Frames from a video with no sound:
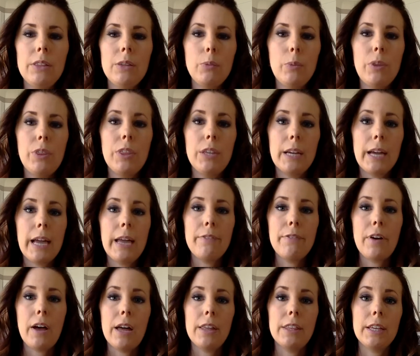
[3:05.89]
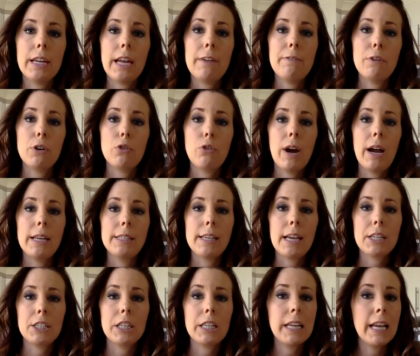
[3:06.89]
With the kefir grains
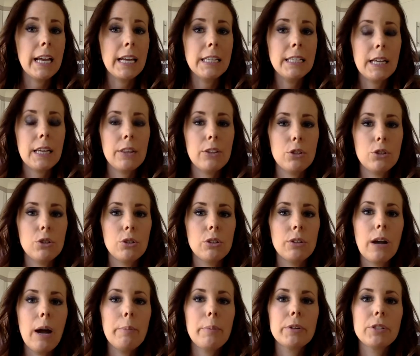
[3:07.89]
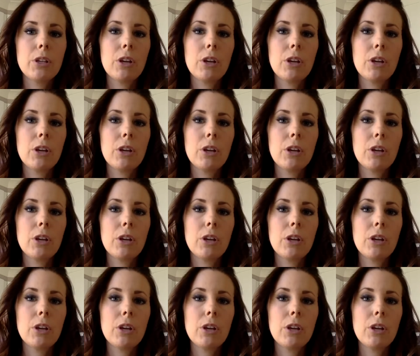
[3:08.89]
actually eat the sugar up,